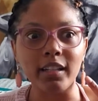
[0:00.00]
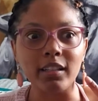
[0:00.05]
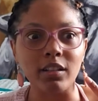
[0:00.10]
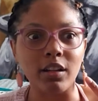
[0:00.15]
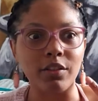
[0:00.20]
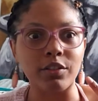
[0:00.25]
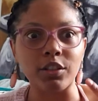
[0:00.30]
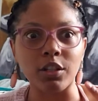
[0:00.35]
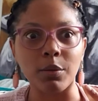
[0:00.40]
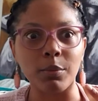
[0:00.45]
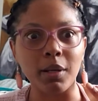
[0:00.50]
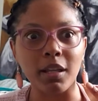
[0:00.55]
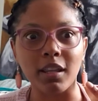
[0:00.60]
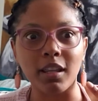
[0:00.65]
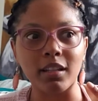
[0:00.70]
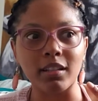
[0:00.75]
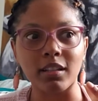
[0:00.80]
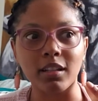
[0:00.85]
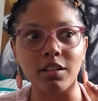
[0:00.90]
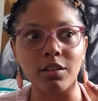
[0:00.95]
have so many
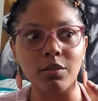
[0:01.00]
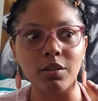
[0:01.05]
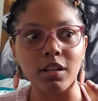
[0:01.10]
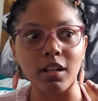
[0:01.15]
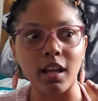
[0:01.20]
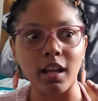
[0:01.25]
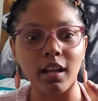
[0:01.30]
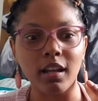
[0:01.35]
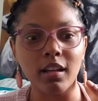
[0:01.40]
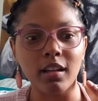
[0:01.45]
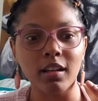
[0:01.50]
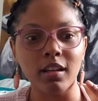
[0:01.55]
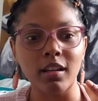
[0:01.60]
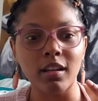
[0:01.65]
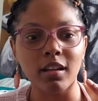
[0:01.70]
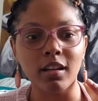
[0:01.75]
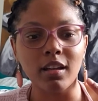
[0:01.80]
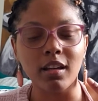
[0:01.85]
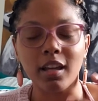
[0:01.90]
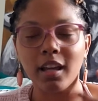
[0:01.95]
things to do today.
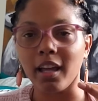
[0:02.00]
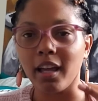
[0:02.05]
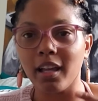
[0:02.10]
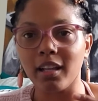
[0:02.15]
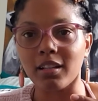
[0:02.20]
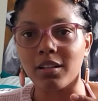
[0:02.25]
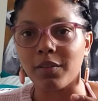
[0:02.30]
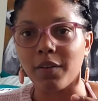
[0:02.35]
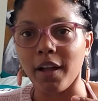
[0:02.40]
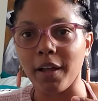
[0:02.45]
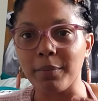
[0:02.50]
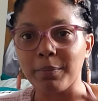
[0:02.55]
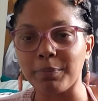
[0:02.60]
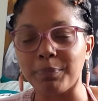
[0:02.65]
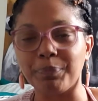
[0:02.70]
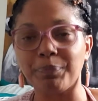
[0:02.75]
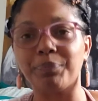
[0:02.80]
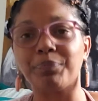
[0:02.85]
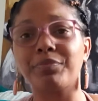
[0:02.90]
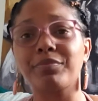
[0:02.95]
It's fine.
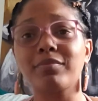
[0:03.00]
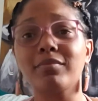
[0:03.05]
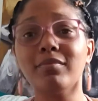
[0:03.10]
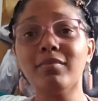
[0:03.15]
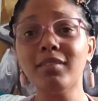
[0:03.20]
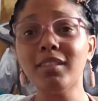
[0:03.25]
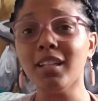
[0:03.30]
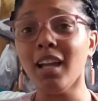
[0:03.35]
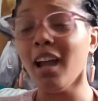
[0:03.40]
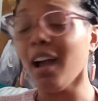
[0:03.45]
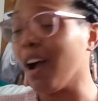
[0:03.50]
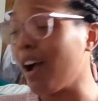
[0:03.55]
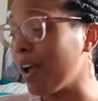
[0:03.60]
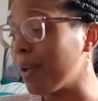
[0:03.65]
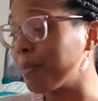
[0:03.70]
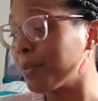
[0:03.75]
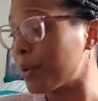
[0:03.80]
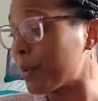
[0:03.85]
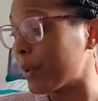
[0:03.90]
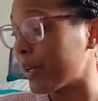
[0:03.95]

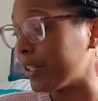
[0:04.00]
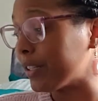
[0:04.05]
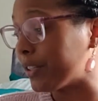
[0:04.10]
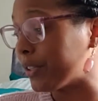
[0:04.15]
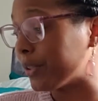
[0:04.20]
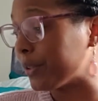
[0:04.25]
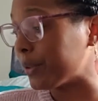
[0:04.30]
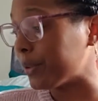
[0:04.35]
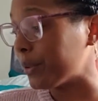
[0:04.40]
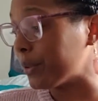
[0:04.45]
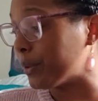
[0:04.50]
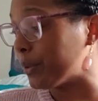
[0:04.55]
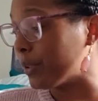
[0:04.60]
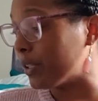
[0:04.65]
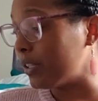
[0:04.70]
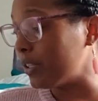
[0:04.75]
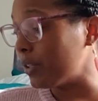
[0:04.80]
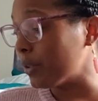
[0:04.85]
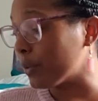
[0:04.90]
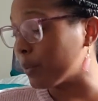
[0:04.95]
I'm gonna
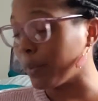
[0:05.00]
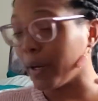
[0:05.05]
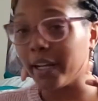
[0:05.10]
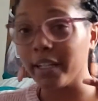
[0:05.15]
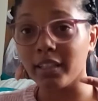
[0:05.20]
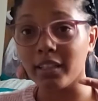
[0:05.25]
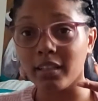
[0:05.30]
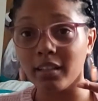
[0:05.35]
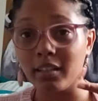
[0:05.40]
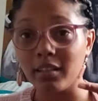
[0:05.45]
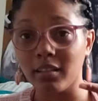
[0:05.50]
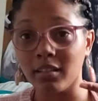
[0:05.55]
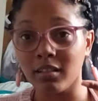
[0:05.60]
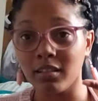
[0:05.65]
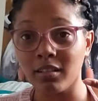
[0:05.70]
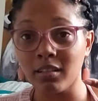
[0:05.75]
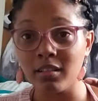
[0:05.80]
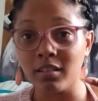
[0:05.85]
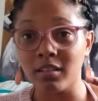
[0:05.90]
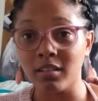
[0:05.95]
edit,
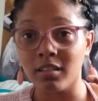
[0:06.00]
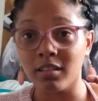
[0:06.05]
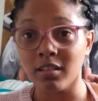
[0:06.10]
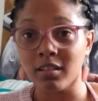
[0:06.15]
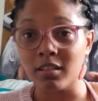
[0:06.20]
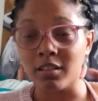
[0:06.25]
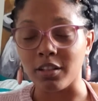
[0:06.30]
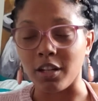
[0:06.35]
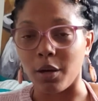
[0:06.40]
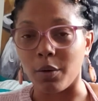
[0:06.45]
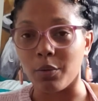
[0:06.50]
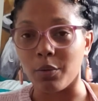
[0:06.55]
I'm